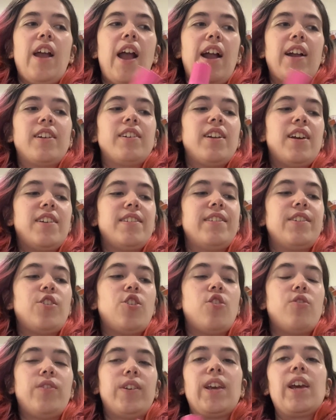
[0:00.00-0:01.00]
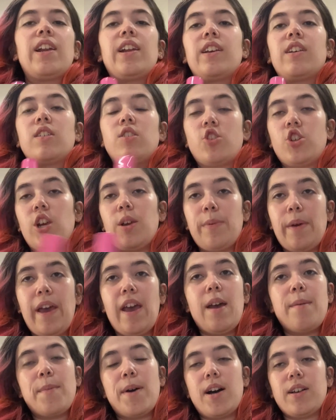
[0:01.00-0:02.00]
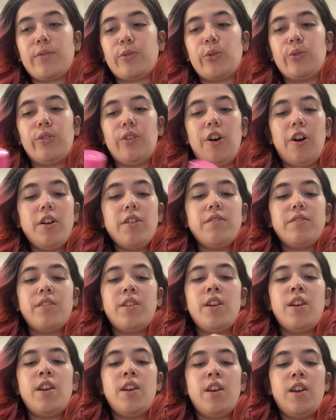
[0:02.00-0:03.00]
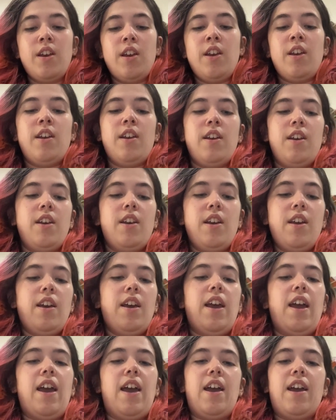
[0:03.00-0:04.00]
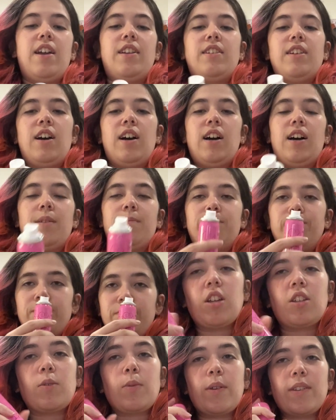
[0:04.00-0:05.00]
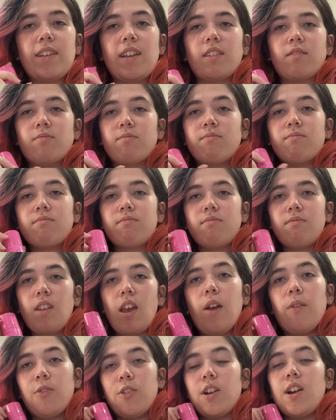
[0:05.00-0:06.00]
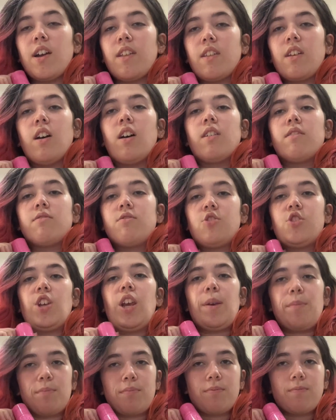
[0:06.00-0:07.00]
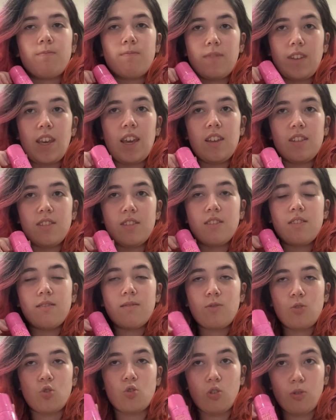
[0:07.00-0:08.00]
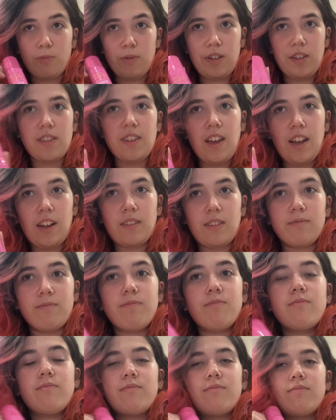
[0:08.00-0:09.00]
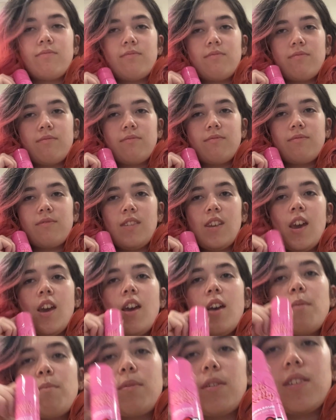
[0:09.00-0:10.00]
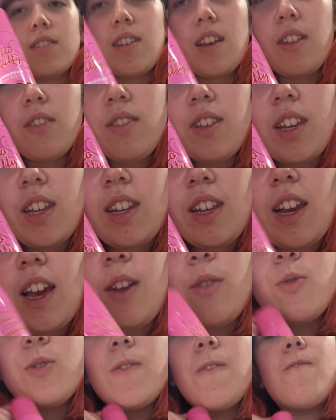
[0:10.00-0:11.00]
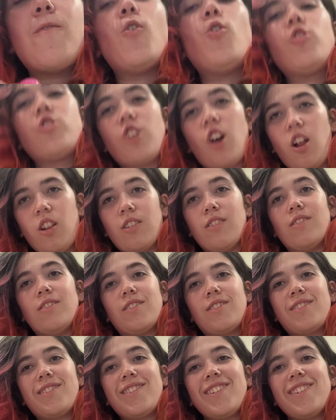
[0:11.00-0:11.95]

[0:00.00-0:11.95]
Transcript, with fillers: agonizing over getting a cheap hair mask or not. And um, it smells like every other cheap kid's strawberry thing. But it's Hello Kitty and it was $4.